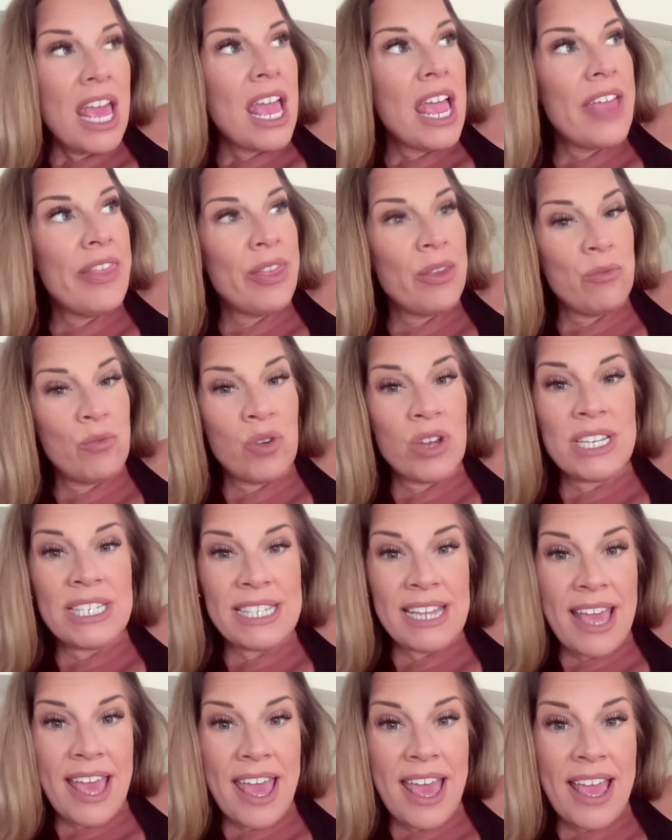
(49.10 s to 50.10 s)
And then one
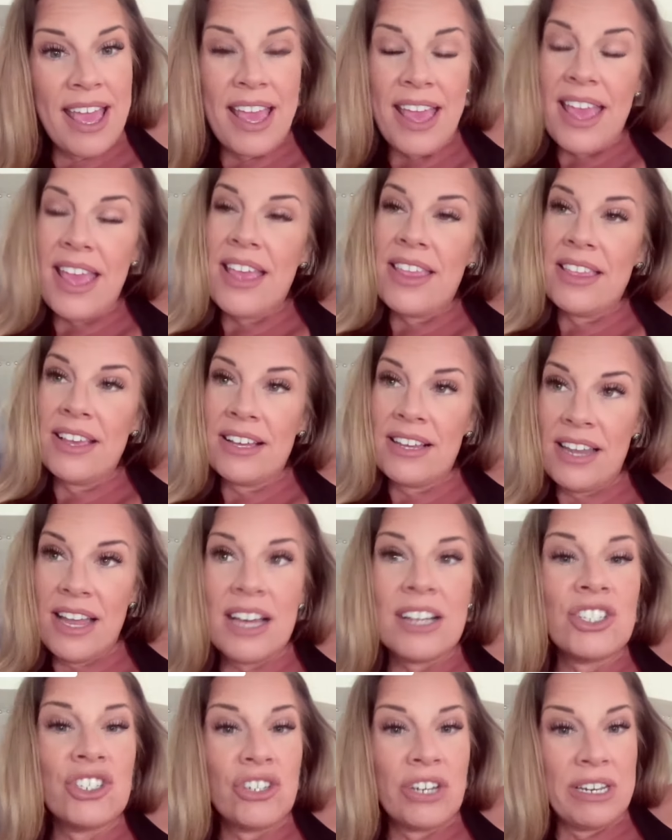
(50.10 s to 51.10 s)
day, the
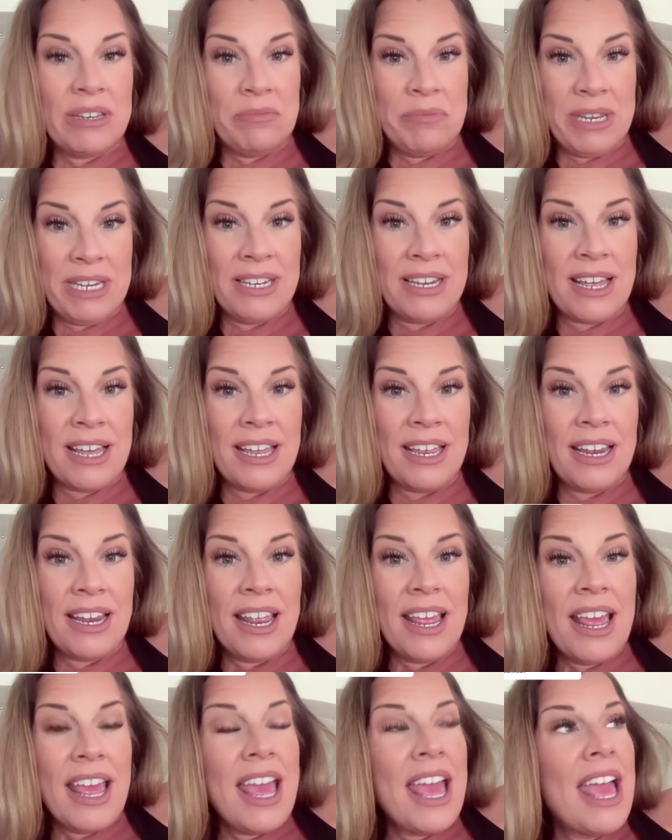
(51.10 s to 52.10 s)
clock struck midnight,
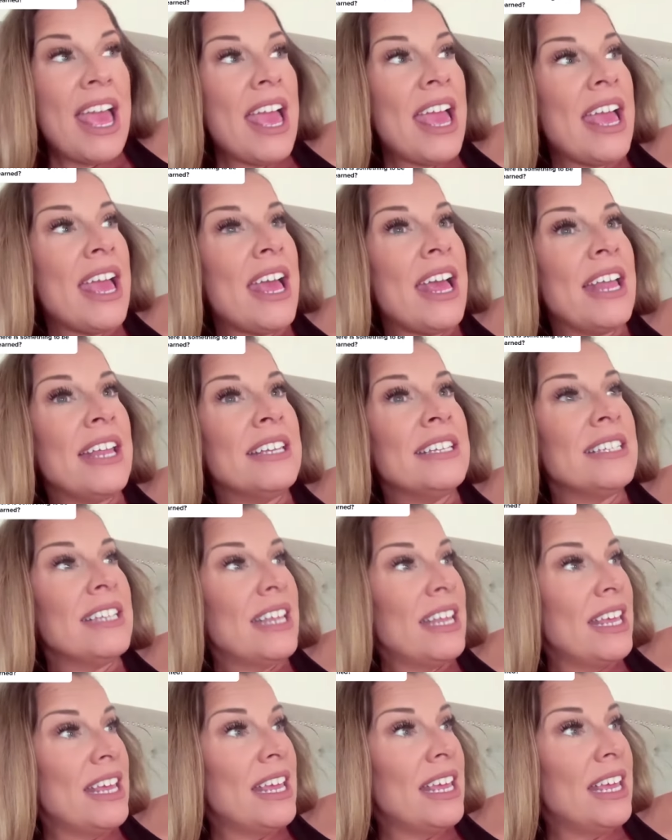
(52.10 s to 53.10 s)
and
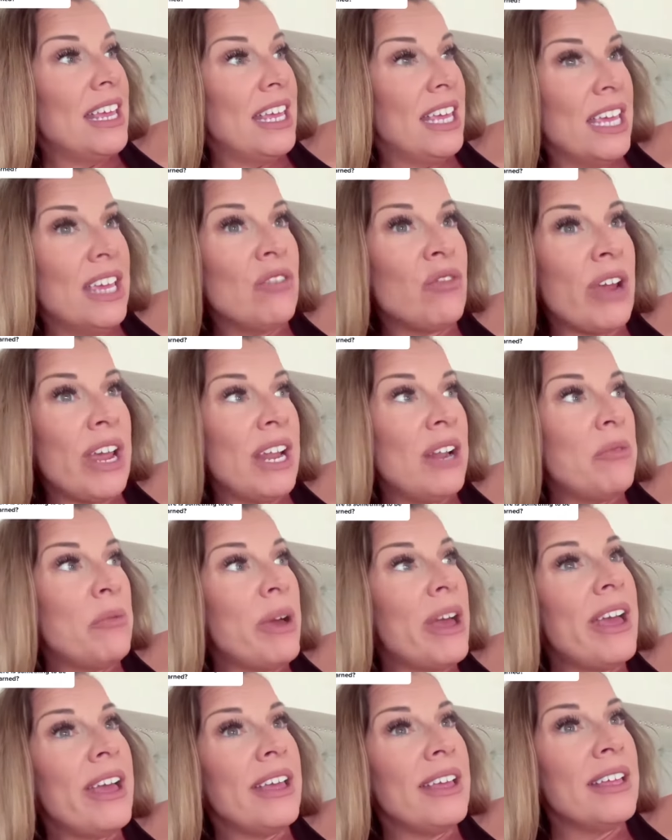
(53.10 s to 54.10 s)
he ran
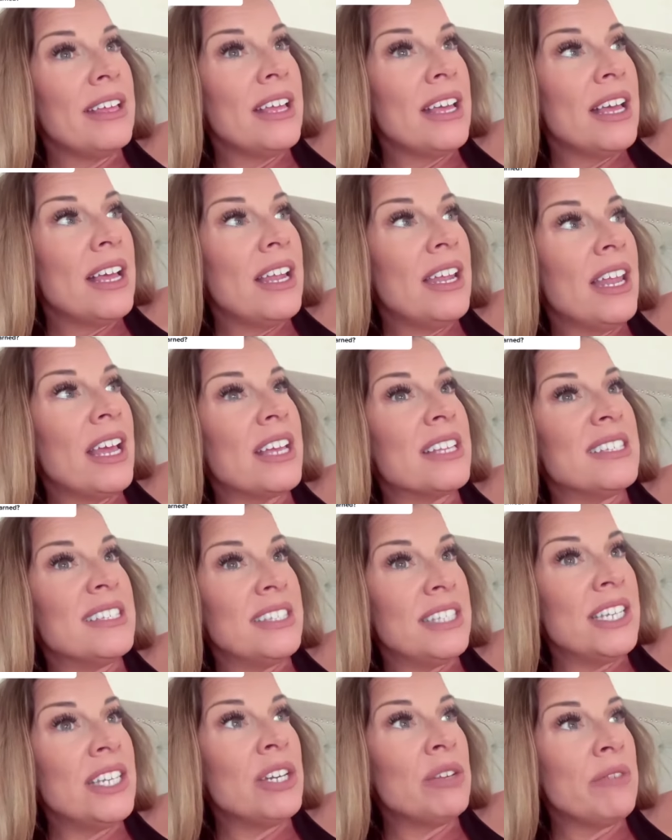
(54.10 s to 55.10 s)
away like a
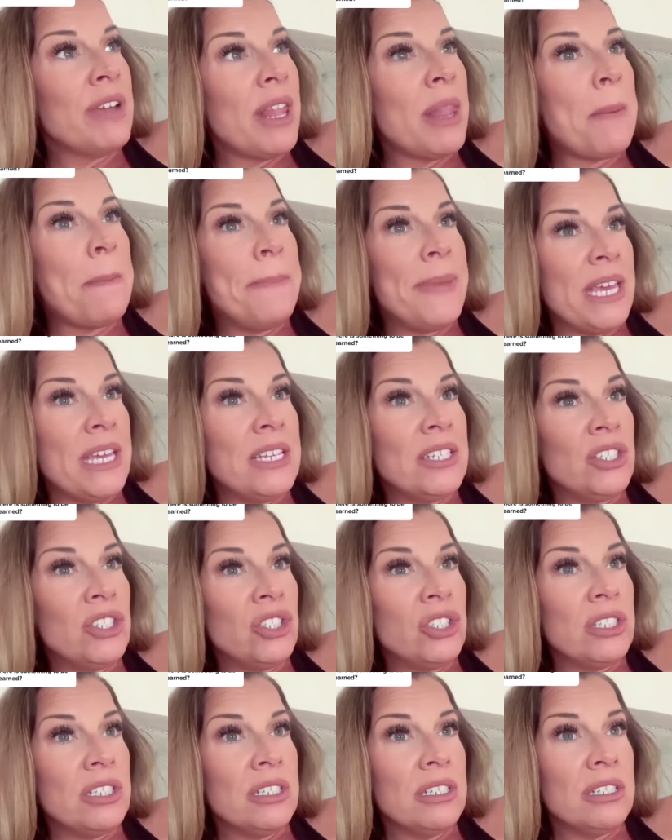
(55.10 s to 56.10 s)
Cinderella
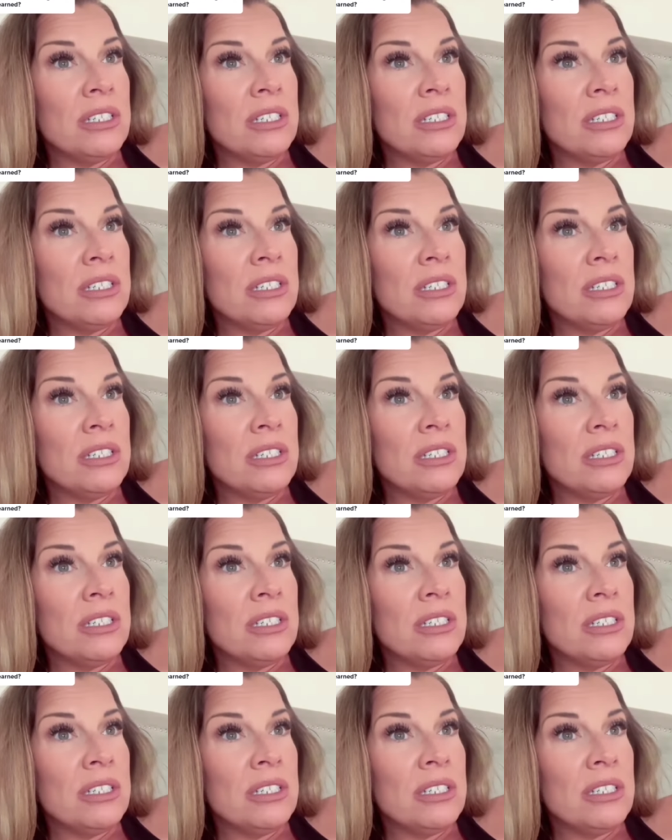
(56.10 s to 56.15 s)
bitch.